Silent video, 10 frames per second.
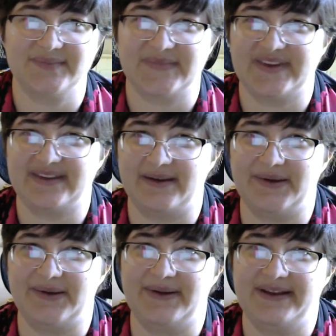
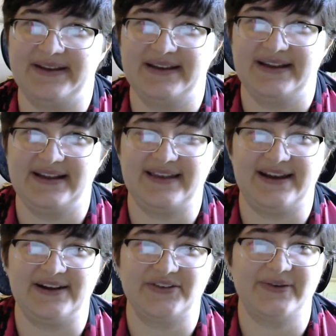So
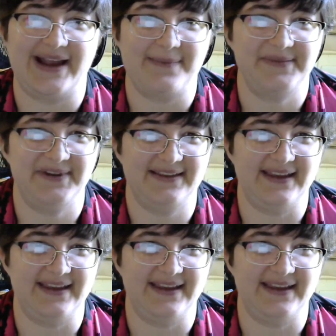they are trapped at